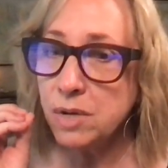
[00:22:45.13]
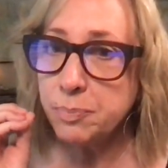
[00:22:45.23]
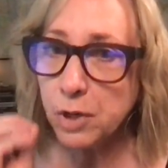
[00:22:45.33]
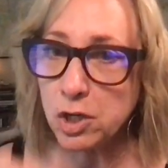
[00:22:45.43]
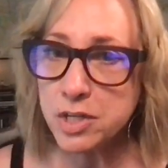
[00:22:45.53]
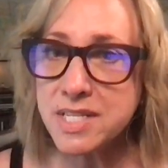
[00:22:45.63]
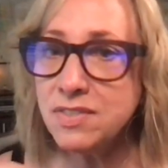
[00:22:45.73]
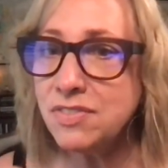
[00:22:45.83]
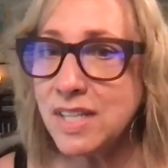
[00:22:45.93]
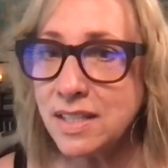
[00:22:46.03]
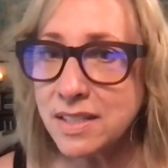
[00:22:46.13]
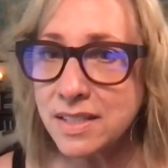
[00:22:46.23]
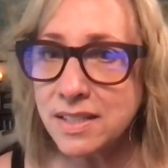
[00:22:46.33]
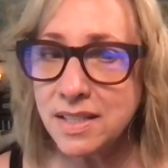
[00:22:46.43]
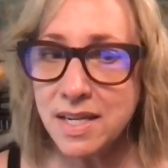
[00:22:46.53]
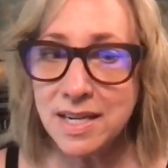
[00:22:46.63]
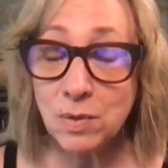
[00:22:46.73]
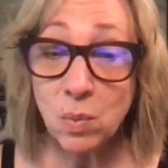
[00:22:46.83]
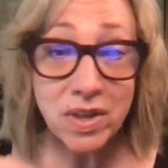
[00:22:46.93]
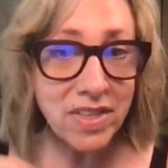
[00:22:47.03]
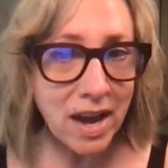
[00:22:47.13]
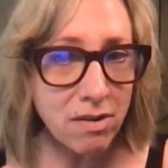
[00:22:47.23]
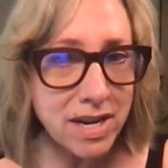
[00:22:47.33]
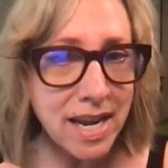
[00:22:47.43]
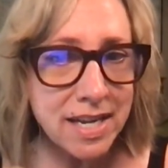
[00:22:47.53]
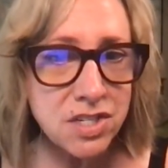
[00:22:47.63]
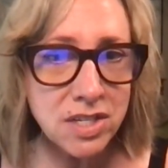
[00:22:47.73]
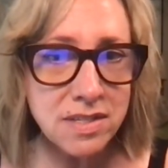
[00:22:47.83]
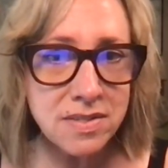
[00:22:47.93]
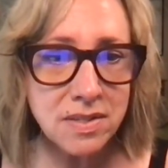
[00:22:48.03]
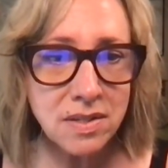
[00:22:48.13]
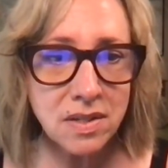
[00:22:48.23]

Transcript: persevere without an agent,